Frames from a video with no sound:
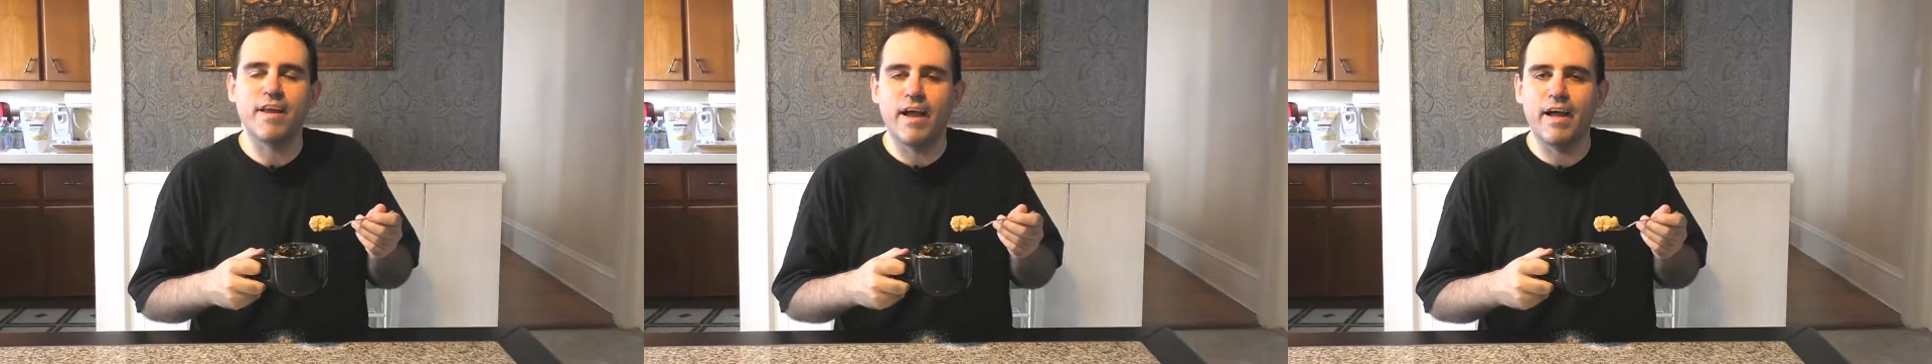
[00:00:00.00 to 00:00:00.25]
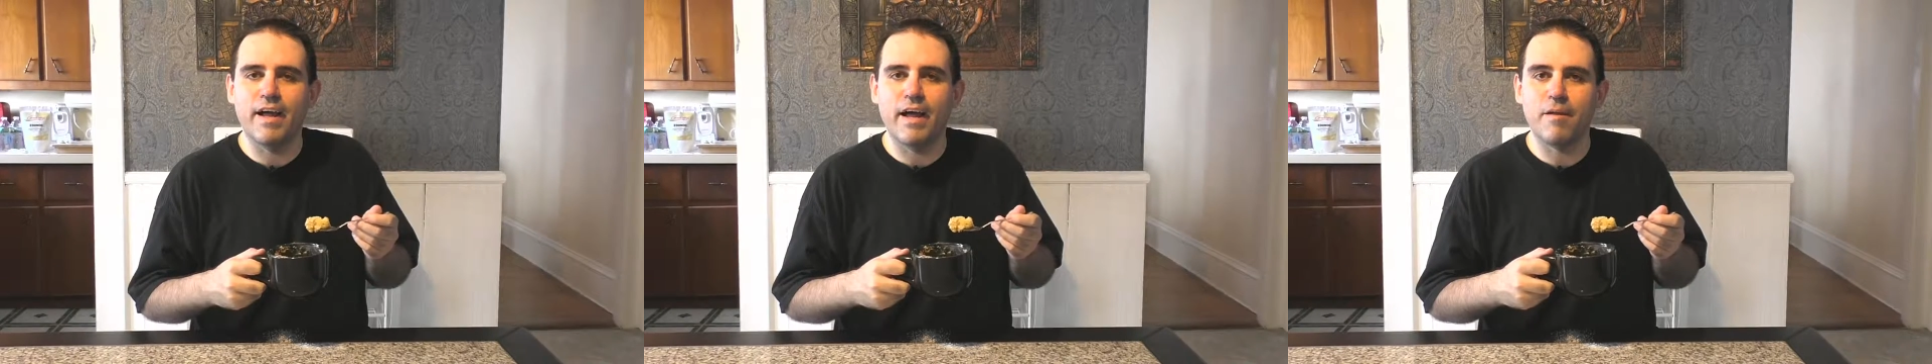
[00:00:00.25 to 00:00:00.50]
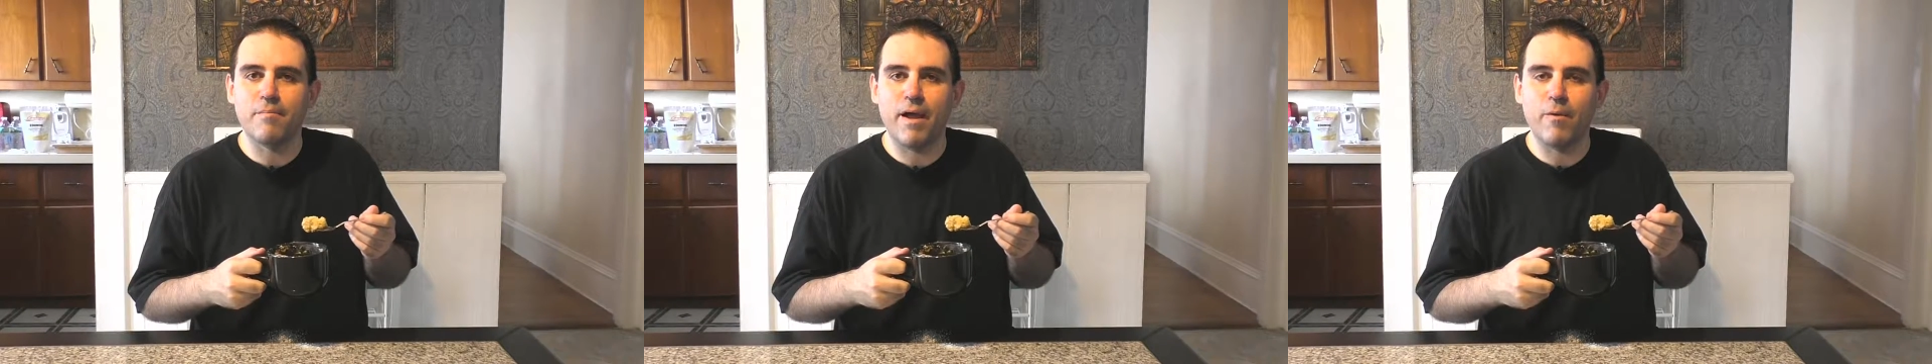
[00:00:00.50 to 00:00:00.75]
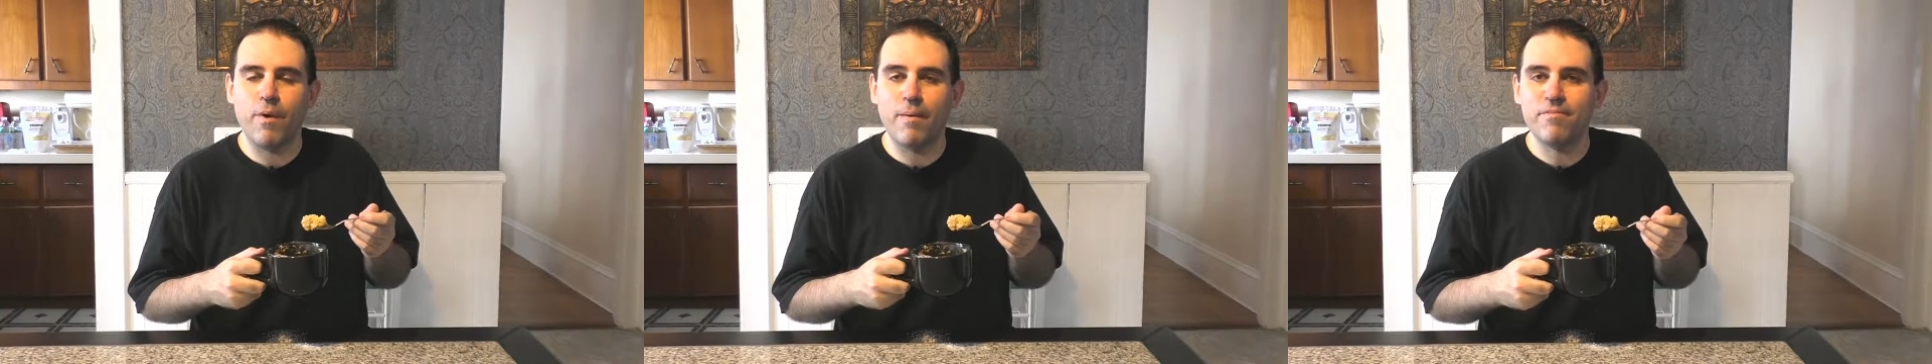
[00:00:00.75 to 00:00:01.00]
on my
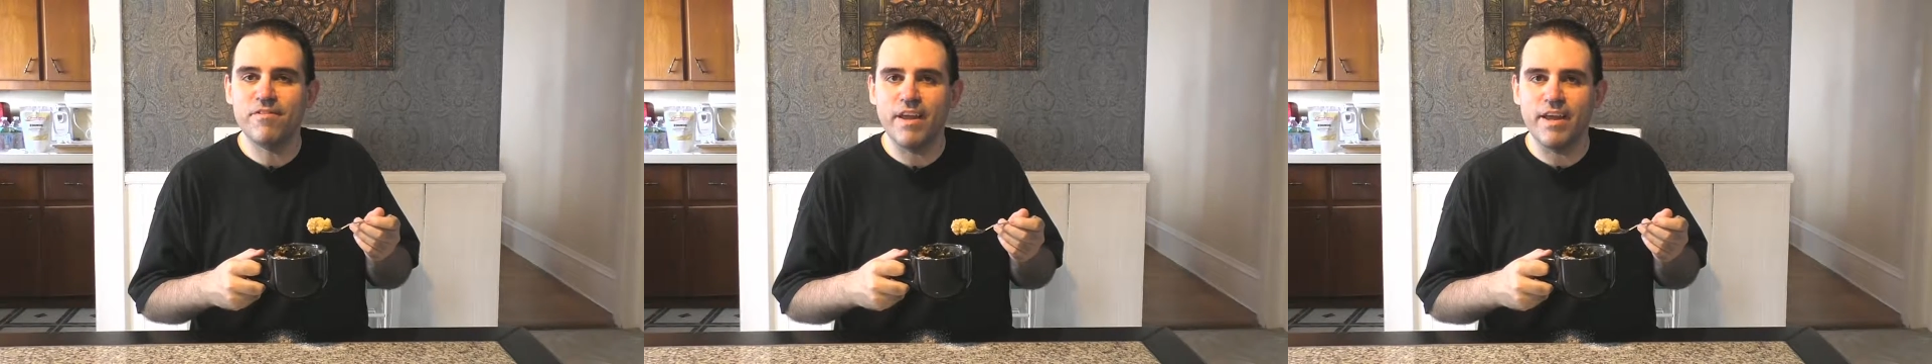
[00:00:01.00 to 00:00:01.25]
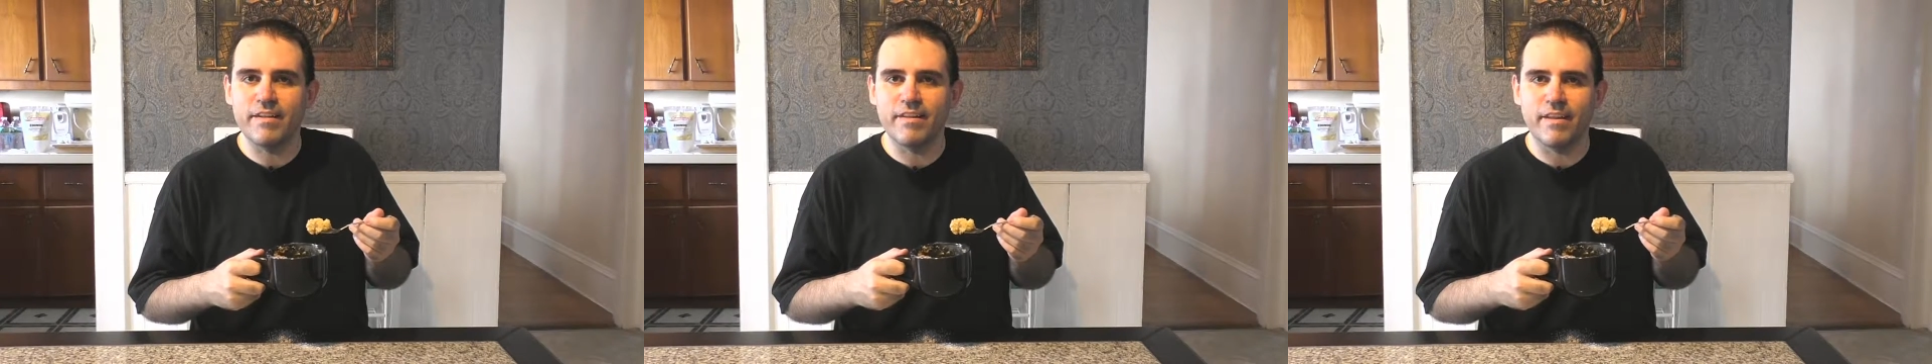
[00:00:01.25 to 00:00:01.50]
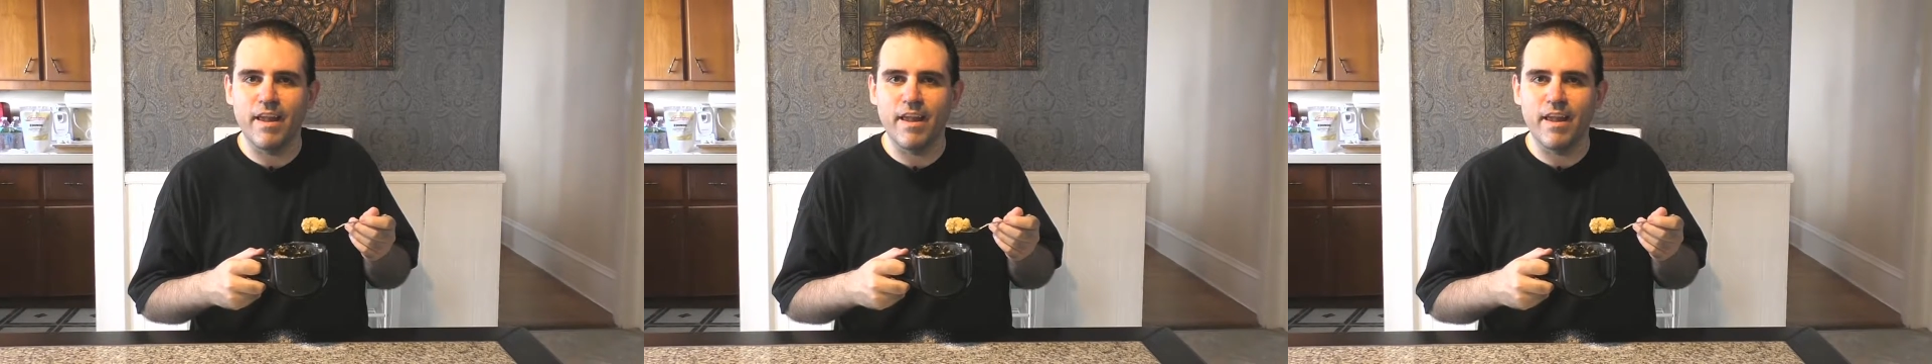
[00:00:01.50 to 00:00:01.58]
website,